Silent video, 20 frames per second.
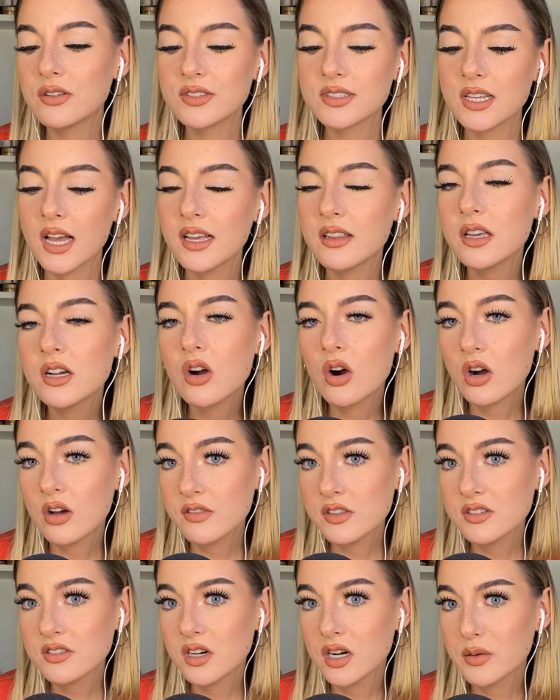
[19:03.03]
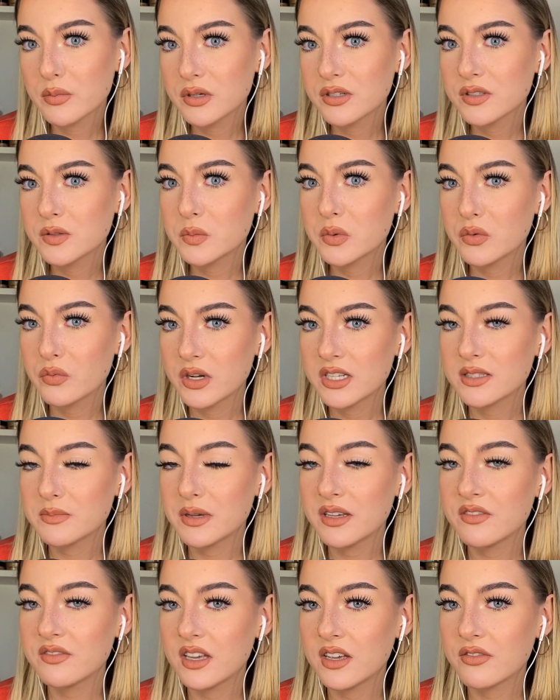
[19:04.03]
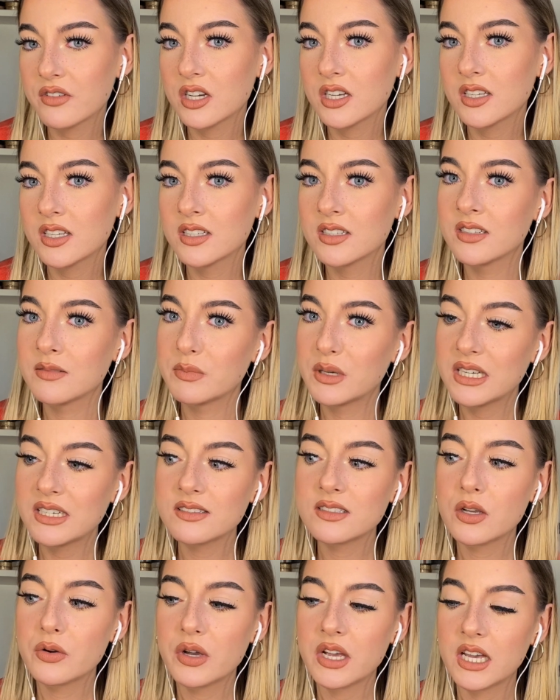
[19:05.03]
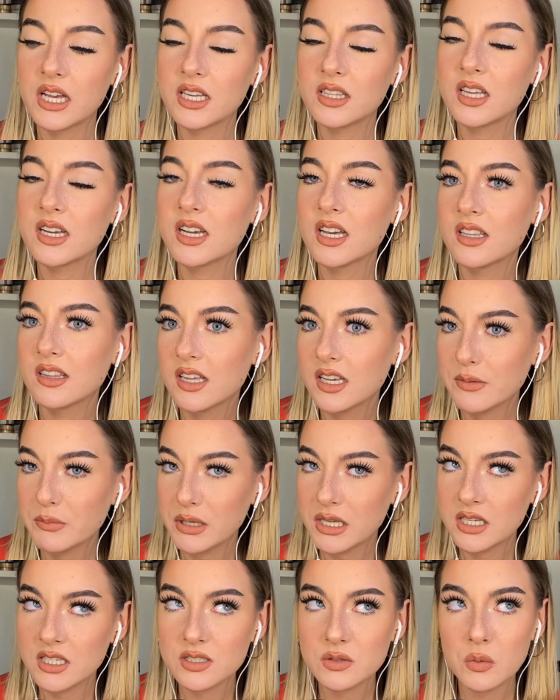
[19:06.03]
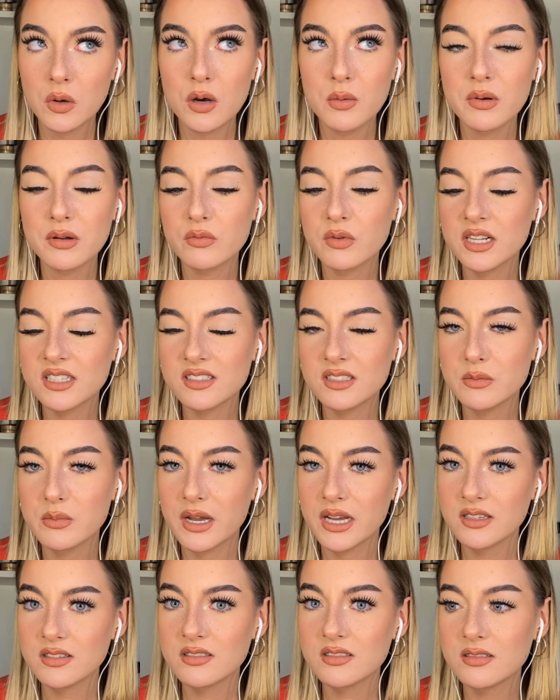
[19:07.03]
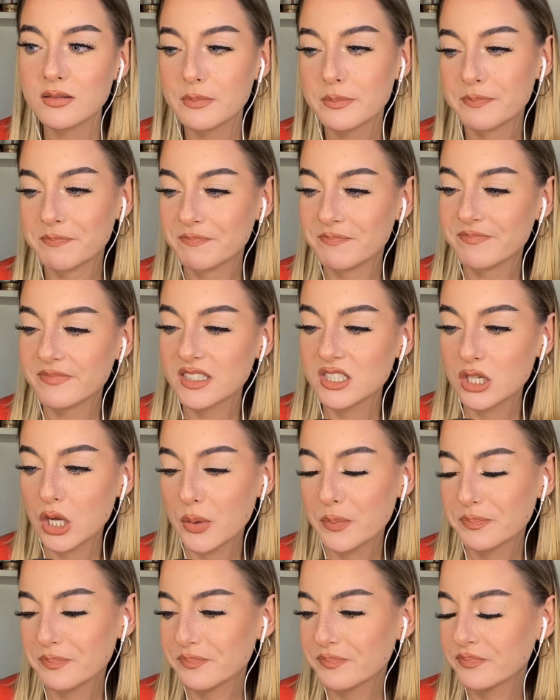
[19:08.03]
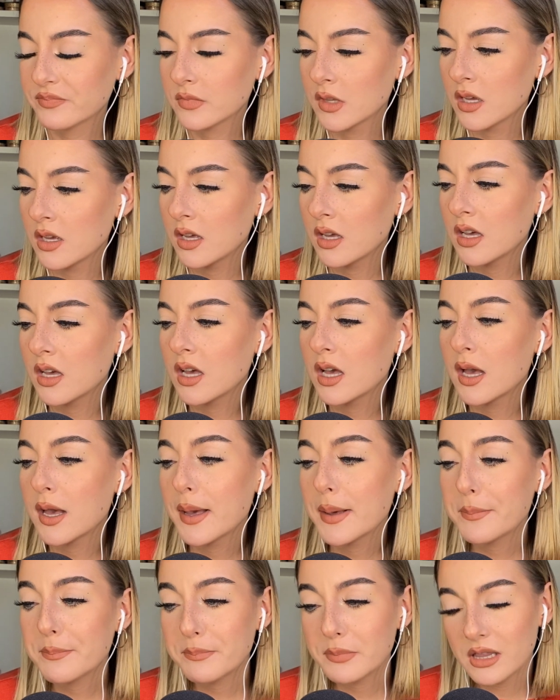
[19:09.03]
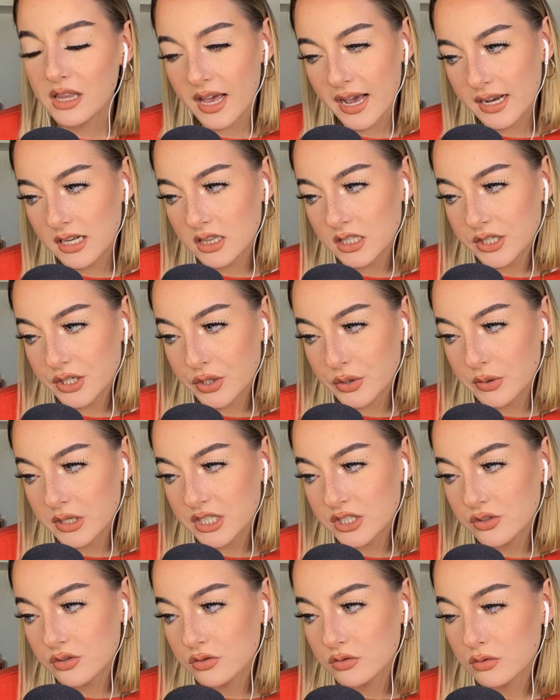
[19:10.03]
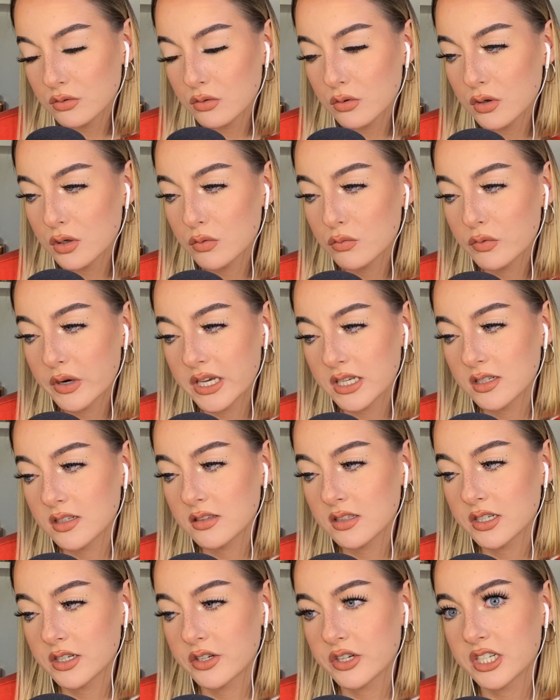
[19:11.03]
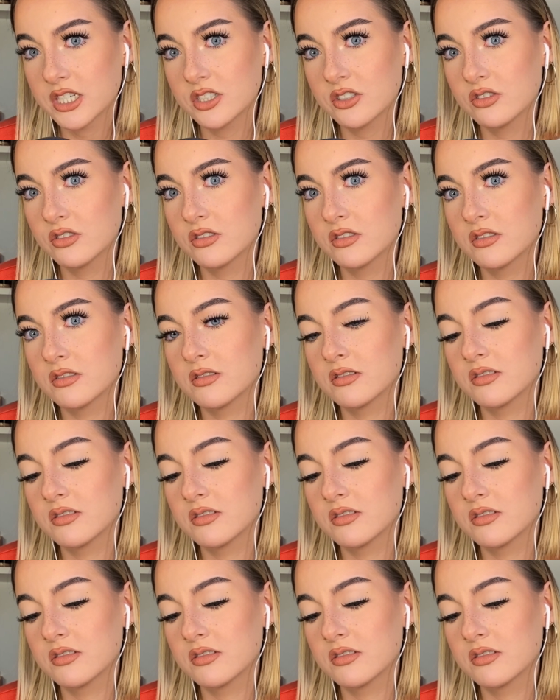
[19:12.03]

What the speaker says: I like all the Starbursts, but red's my favorite, and pink's okay. Like, I like pink as well, but red's the best. So, black licorice or red licorice.